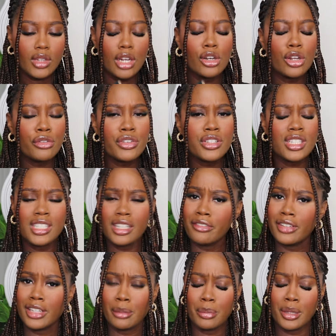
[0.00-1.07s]
loafers are
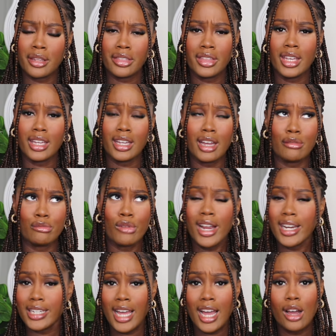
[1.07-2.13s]
definitely a big thing
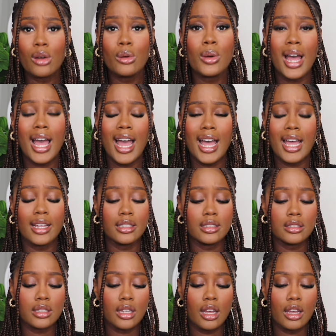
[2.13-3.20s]
right now
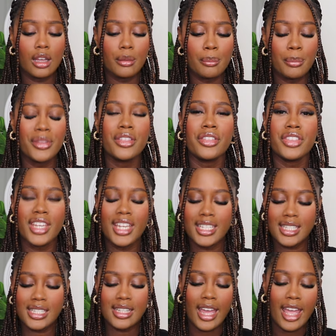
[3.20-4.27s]
and um, but the thing
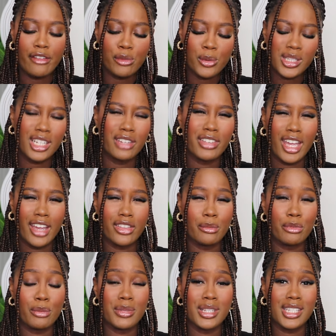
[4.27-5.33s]
is is that everyone's kind of getting
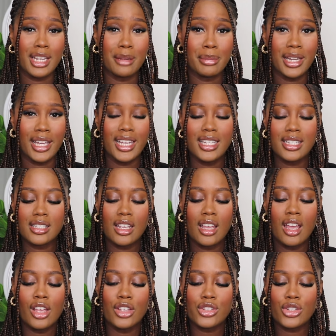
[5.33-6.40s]
them from the same place
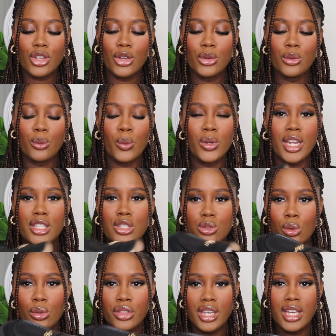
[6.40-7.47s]
so when I
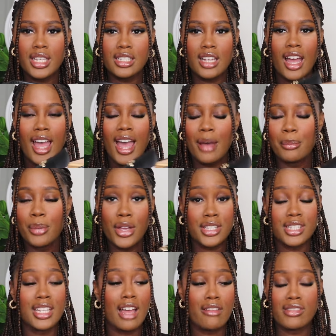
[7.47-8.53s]
saw this I
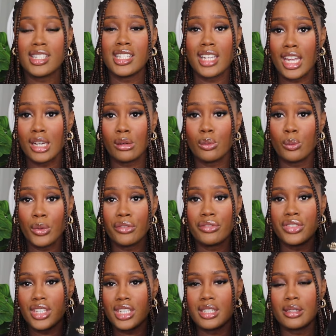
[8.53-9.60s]
personally haven't seen anyone
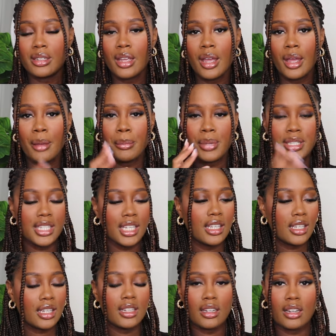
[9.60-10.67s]
with this
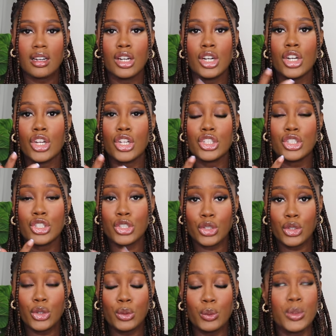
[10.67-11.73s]
particular
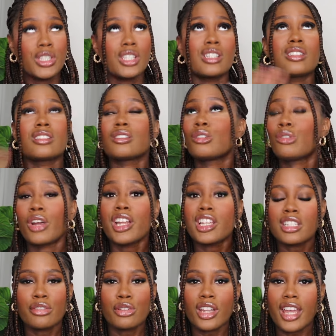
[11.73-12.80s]
shoe, which is great
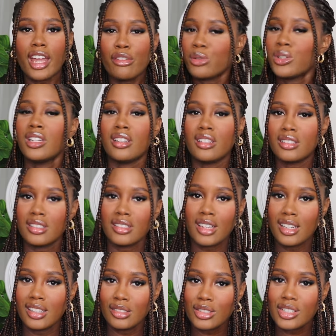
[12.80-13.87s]
because I feel like everyone in London
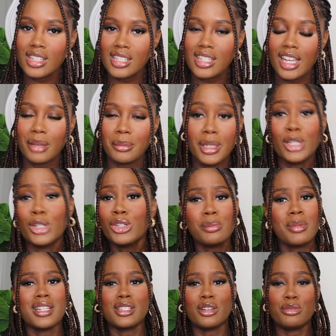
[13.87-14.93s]
kind of looks the same,
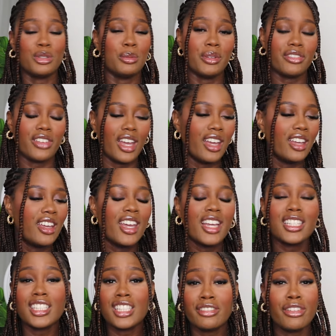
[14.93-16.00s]
including myself to be fair.
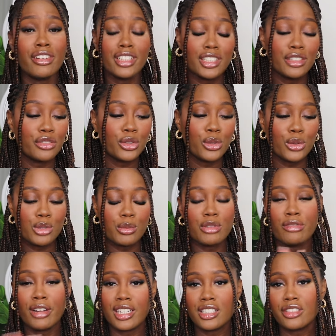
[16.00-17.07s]
It's actually very difficult to
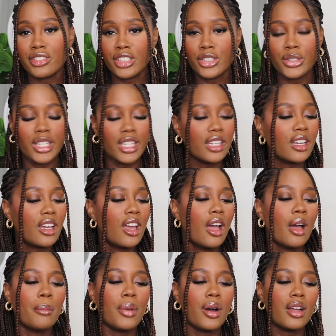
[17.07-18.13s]
be relatively unique,
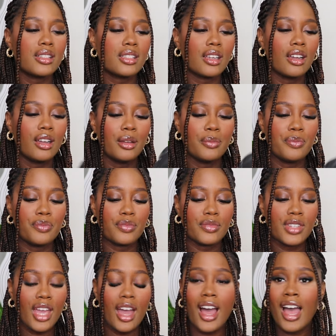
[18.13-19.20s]
but um,
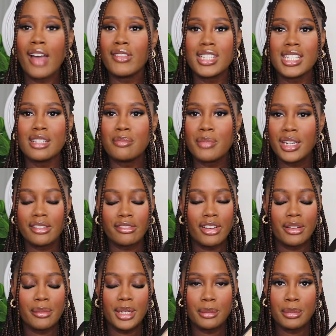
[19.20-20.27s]
yeah, I haven't seen many,
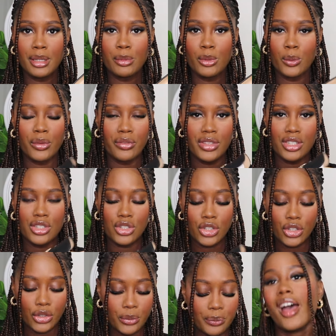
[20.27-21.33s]
very many people with this
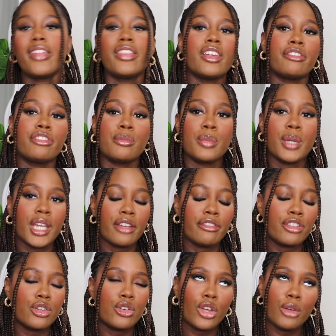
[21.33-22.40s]
shoe. I think for me,
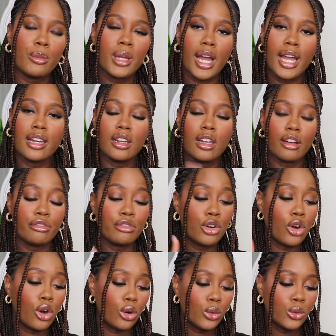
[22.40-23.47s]
if you know me, I
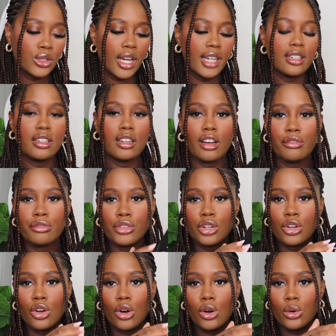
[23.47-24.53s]
love gold. I love
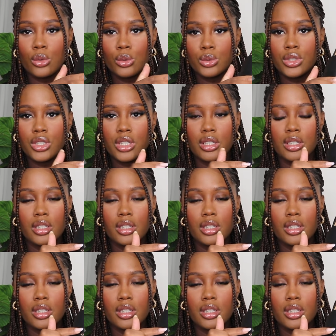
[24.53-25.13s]
the gold